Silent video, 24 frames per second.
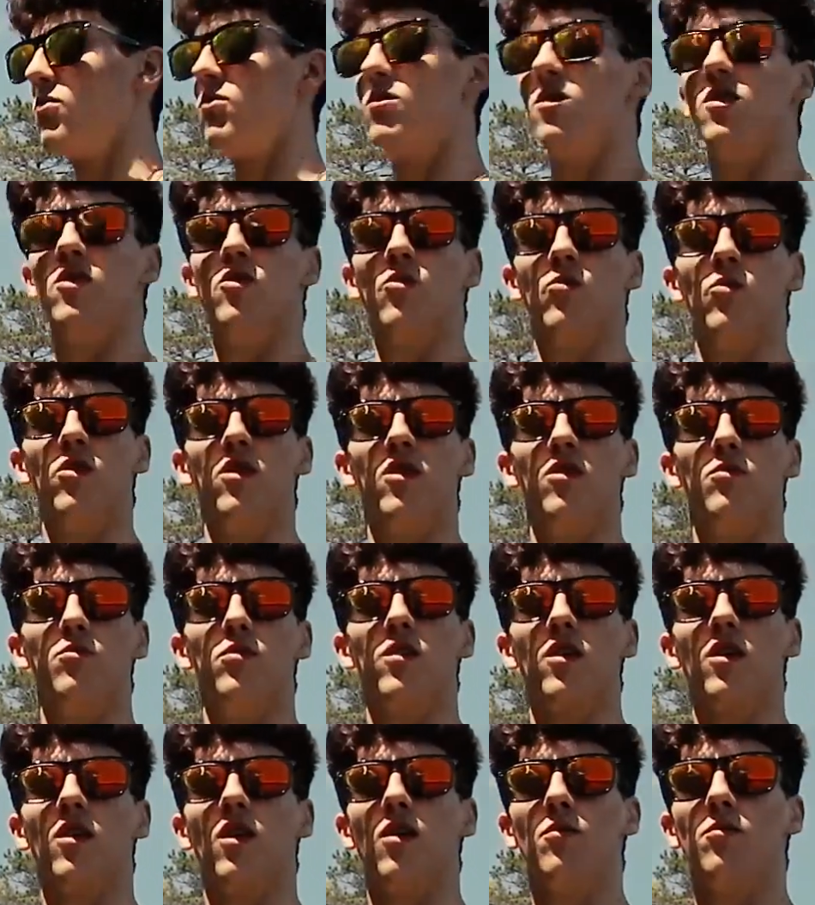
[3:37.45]
Need the wind to
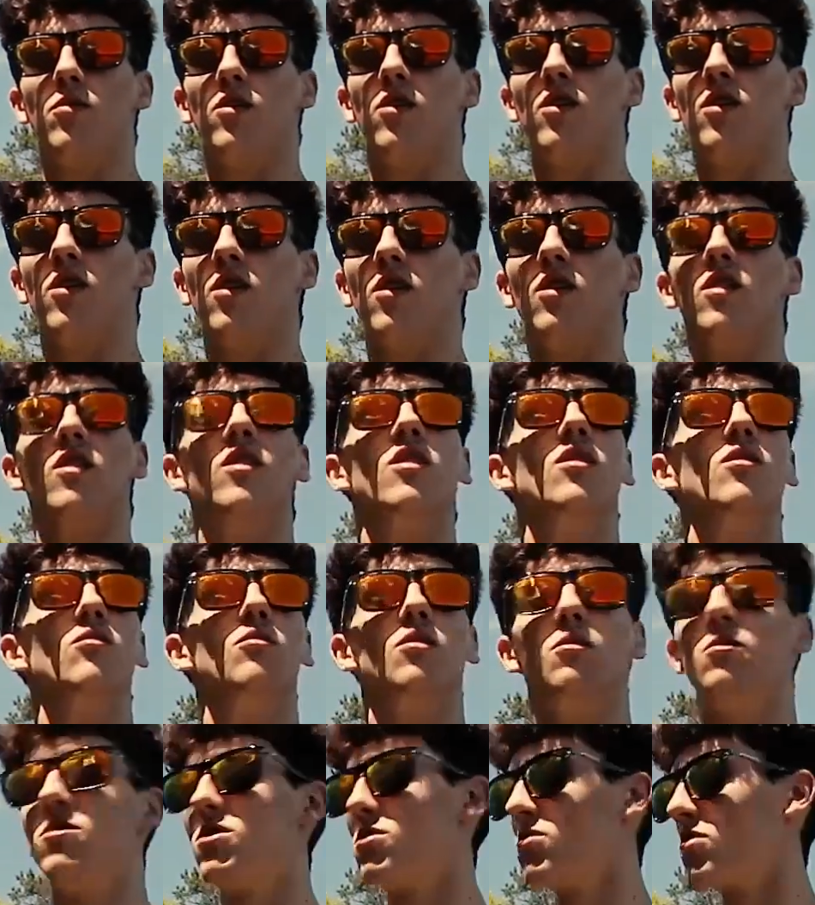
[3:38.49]
pick up here,
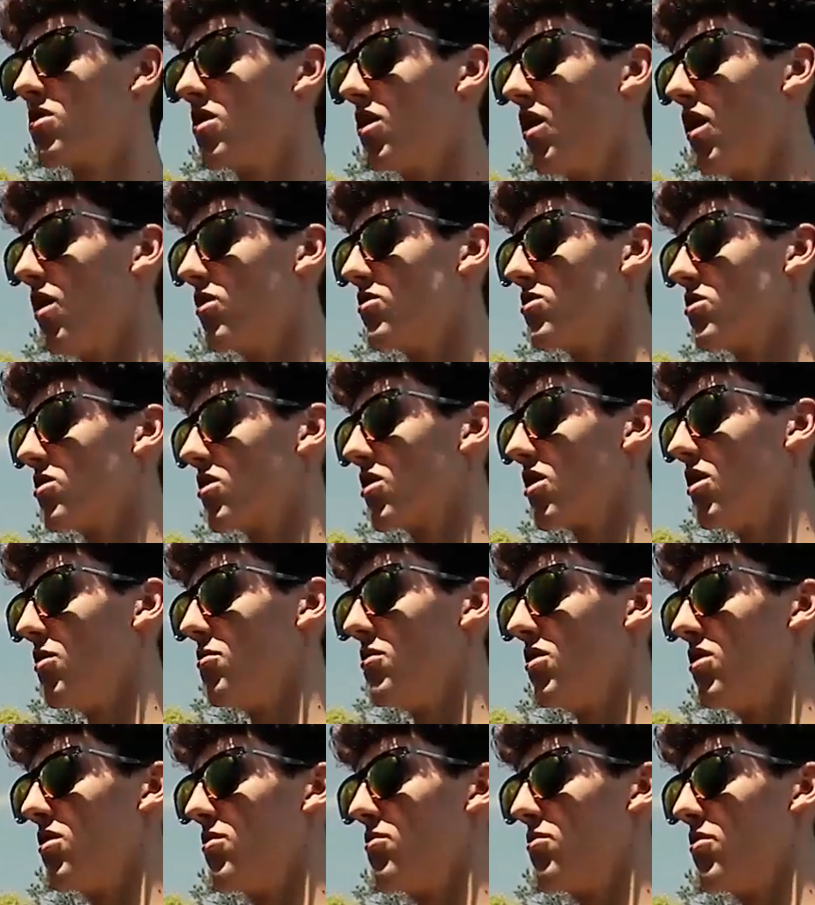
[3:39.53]
maybe some clouds to
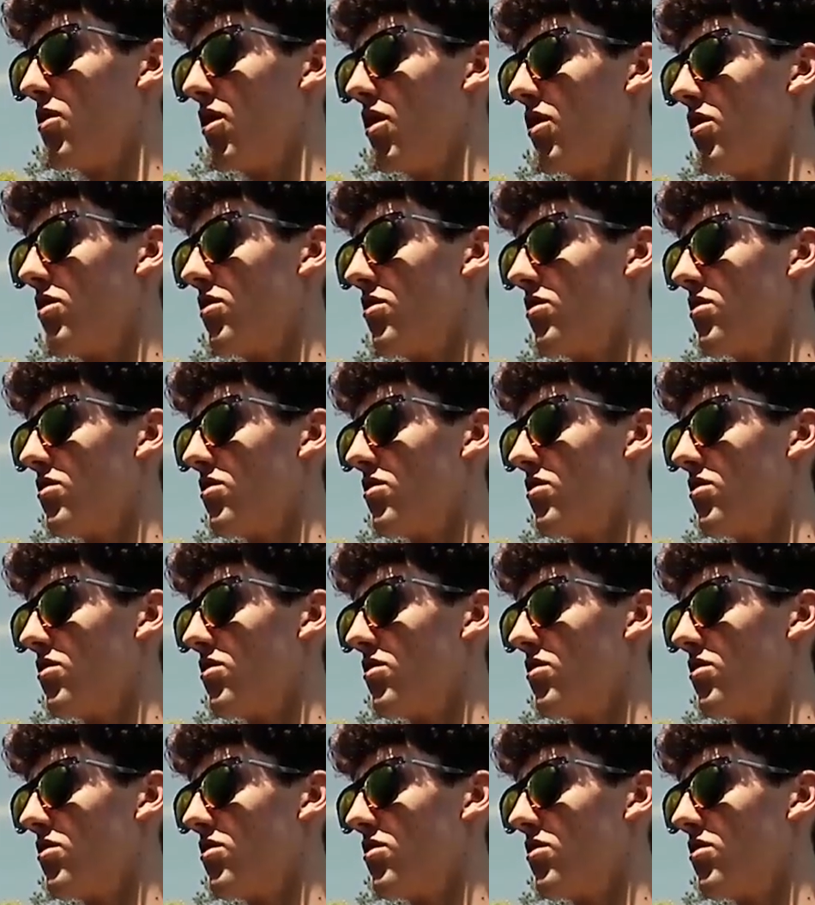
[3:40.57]
come in, but